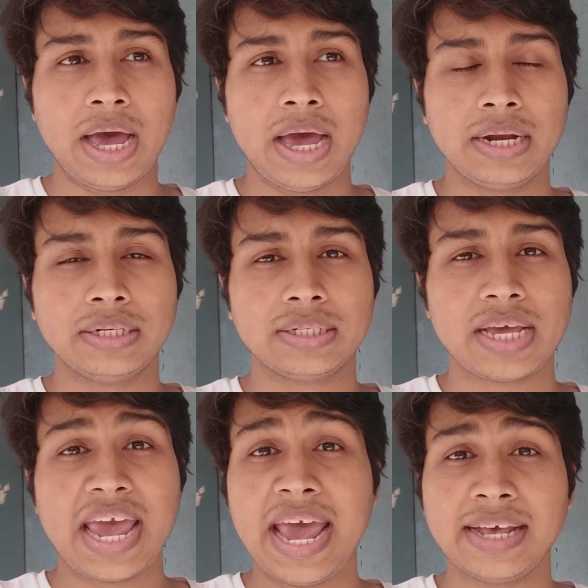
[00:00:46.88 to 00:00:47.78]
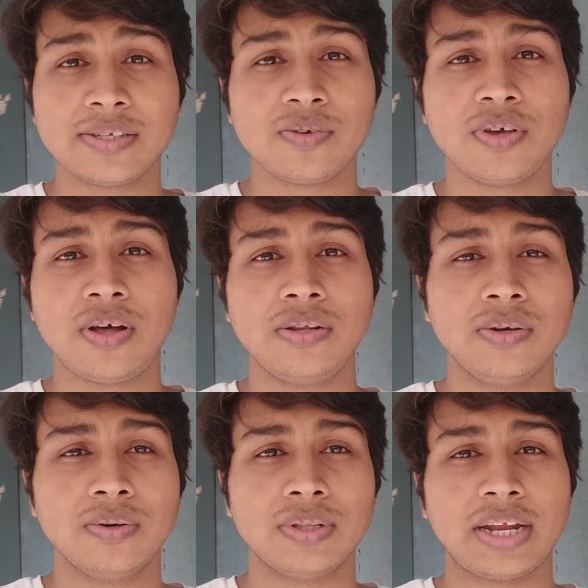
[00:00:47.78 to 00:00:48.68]
And as we all
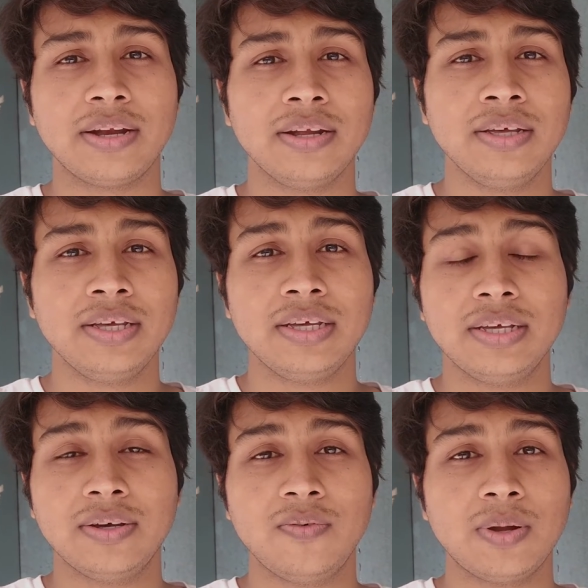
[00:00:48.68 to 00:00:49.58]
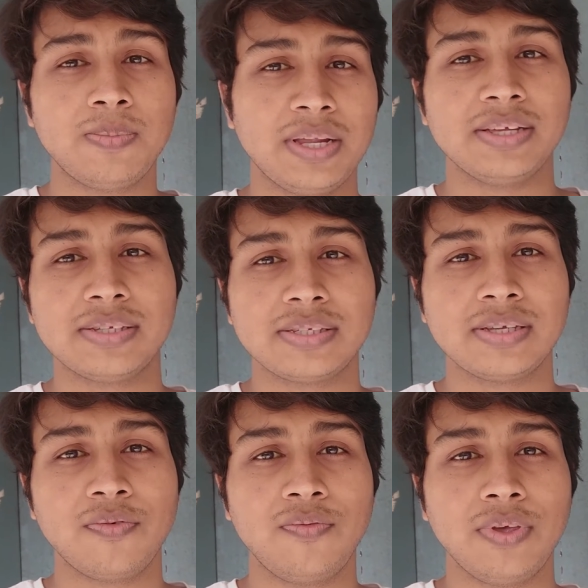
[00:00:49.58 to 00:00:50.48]
know that
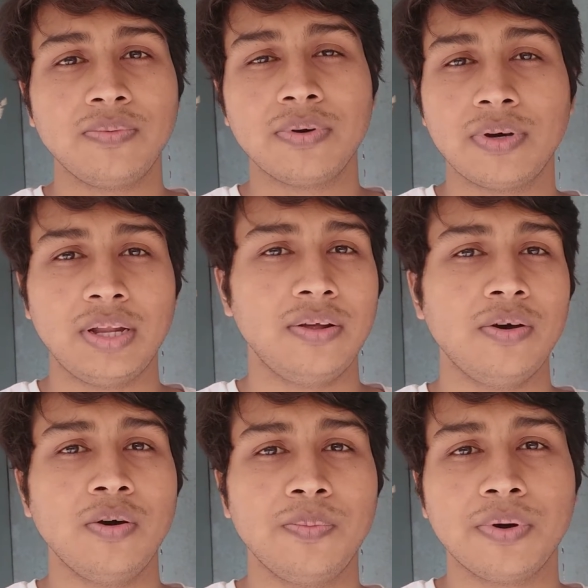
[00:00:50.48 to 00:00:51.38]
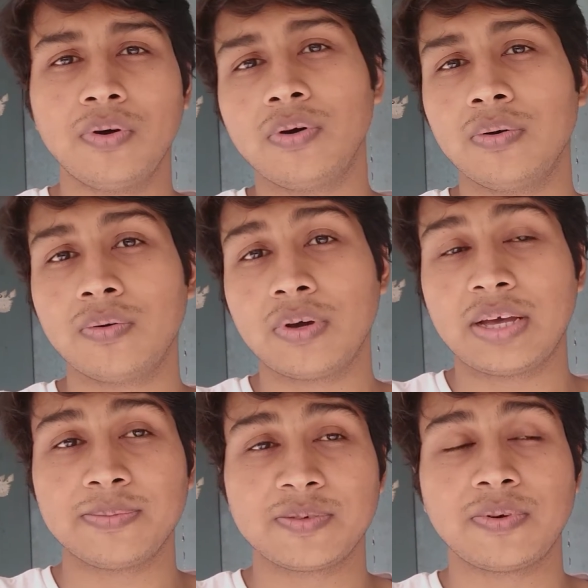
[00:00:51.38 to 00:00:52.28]
OnePlus, Vivo and Oppo
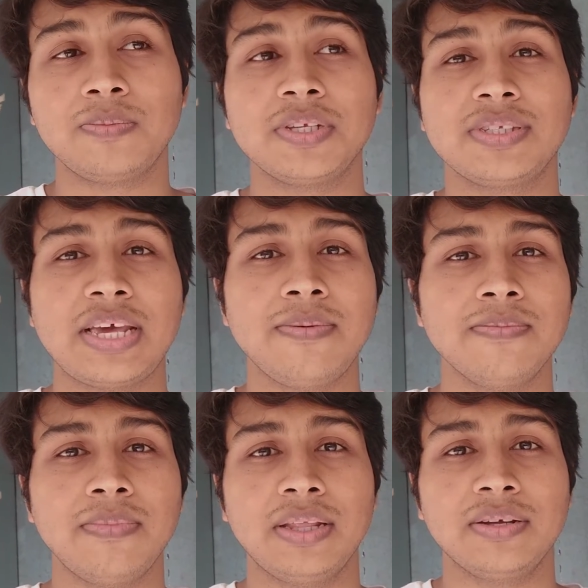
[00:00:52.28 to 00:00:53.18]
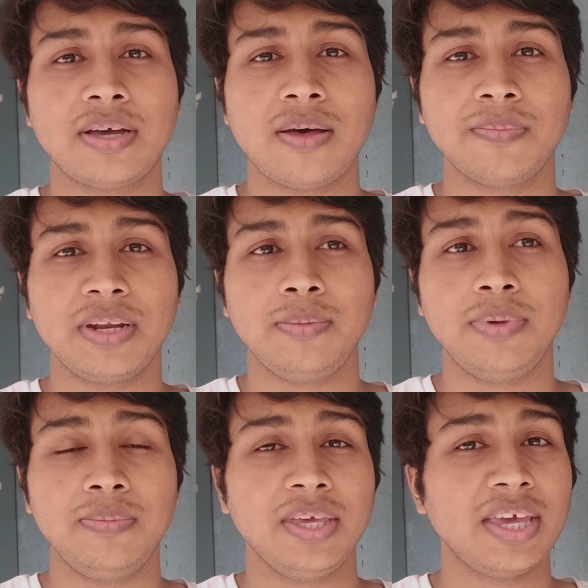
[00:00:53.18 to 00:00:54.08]
comes from the same mother company,
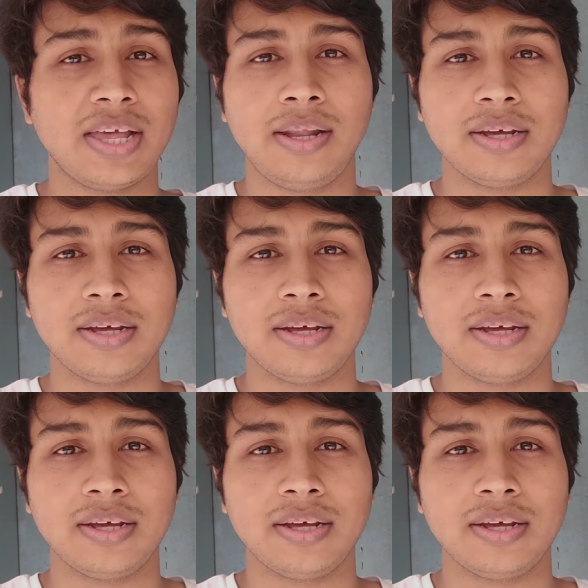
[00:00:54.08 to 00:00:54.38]
BBK